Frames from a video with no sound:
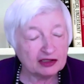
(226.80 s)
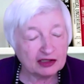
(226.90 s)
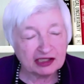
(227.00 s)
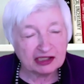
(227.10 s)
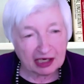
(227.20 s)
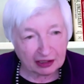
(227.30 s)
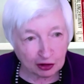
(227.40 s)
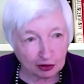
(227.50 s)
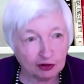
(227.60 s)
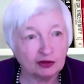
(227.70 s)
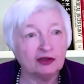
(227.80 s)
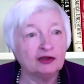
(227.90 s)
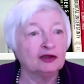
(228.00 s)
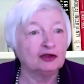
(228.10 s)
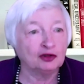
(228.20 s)
secular
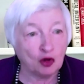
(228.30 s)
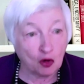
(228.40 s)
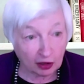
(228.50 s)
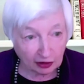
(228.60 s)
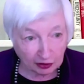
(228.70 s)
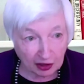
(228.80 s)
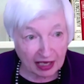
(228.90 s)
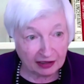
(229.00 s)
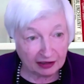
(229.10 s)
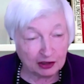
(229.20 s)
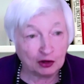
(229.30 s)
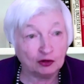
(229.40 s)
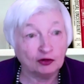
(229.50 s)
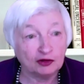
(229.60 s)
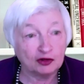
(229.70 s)
long you know
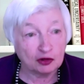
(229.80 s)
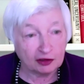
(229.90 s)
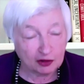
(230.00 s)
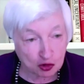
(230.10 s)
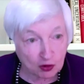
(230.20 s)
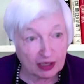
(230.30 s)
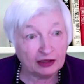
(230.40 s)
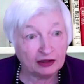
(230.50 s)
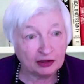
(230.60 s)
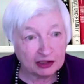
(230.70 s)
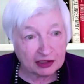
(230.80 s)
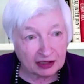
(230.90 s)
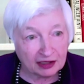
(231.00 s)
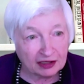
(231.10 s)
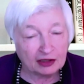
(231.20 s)
trend,
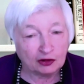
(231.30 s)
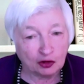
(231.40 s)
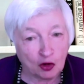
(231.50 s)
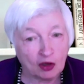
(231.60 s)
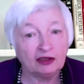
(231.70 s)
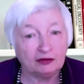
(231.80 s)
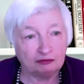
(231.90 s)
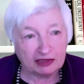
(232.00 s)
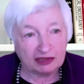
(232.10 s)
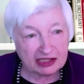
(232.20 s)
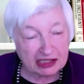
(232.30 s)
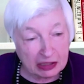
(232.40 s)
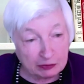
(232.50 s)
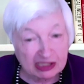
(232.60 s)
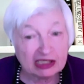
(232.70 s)
long
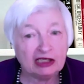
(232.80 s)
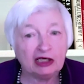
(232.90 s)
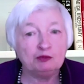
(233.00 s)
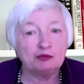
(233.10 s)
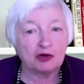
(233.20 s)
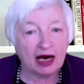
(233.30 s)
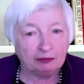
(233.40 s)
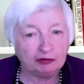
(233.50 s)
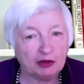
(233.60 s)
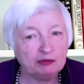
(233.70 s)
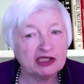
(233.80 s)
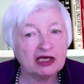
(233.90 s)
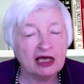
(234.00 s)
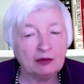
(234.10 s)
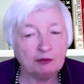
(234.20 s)
deep-seated problems,
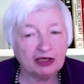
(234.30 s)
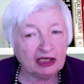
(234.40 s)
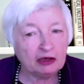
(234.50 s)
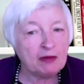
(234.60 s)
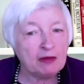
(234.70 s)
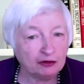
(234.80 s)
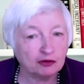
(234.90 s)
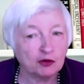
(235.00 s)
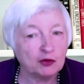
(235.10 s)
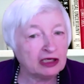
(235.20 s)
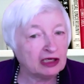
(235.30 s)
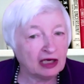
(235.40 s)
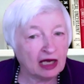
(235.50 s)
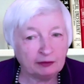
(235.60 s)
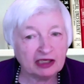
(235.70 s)
but in a
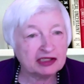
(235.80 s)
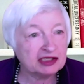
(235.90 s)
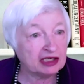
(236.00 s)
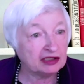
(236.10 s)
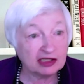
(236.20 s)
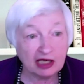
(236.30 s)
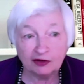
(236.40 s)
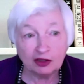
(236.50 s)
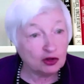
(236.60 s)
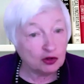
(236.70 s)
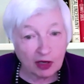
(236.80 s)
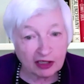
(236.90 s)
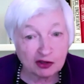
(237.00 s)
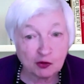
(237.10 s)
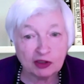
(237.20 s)
macroeconomic sense, the
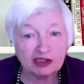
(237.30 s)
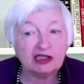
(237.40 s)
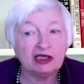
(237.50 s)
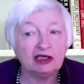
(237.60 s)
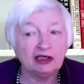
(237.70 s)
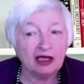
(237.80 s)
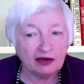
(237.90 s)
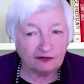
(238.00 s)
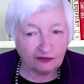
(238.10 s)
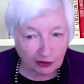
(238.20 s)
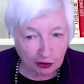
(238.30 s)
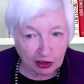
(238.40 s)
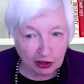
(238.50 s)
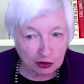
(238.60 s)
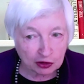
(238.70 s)
U.S. was in very
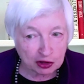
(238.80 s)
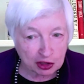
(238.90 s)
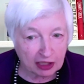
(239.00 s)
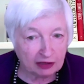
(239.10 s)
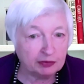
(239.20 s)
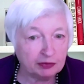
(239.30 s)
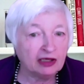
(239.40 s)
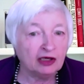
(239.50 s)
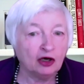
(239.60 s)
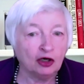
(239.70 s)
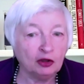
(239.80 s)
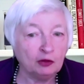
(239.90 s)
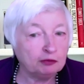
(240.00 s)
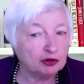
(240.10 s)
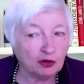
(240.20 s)
good shape.
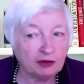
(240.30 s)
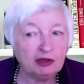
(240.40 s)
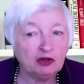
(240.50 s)
Unemployment